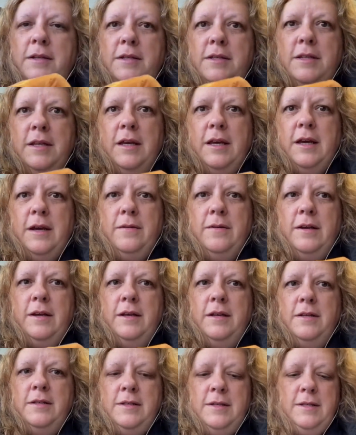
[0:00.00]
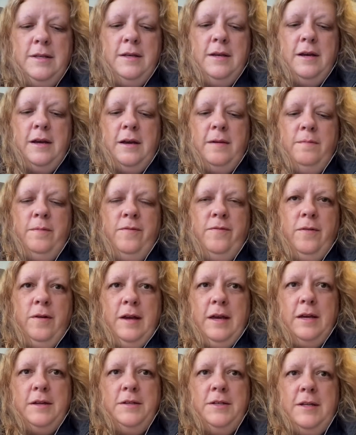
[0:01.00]
see how it is. Um,
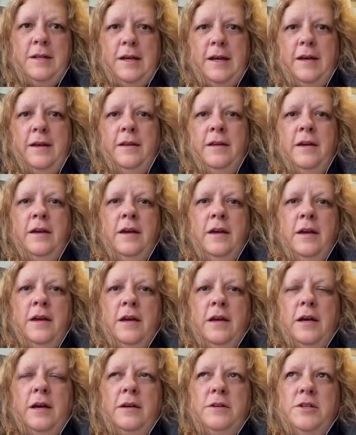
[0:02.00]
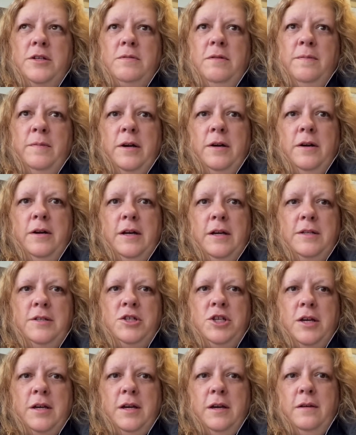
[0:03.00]
before getting to that, uh, just a reminder
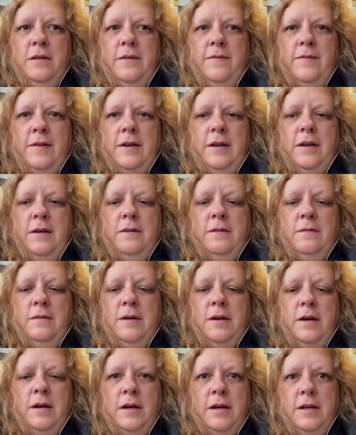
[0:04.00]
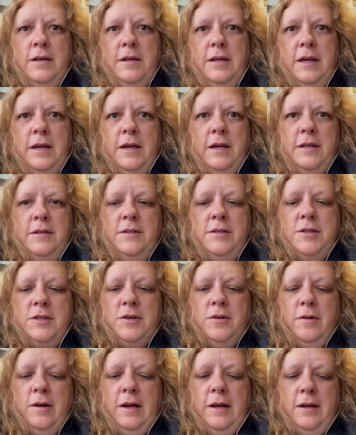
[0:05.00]
guys, check out the video on the end
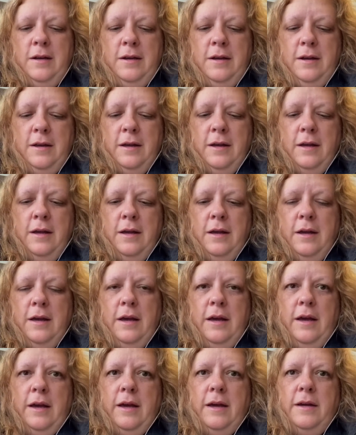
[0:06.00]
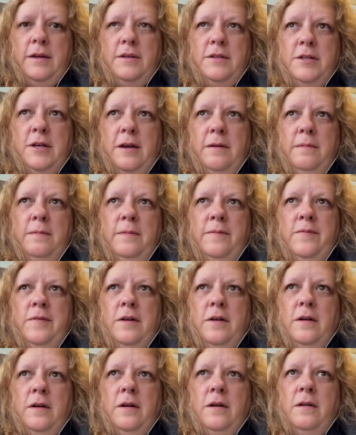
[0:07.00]
screen. And um,
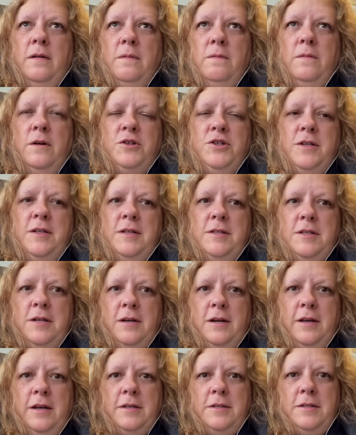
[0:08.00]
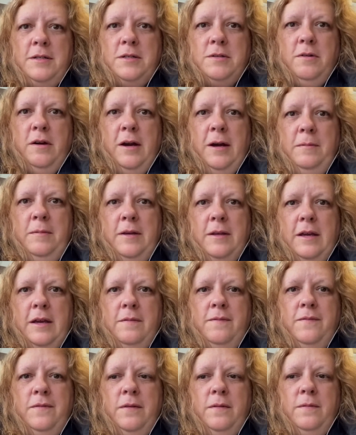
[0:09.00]
if you're watching this, you're not yet subscribed, you
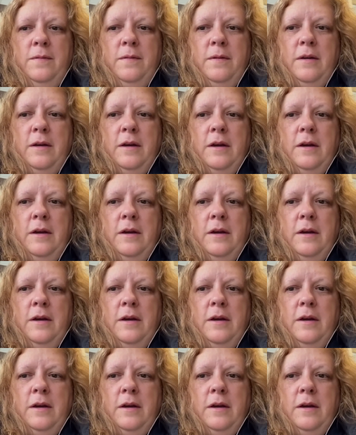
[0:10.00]
like food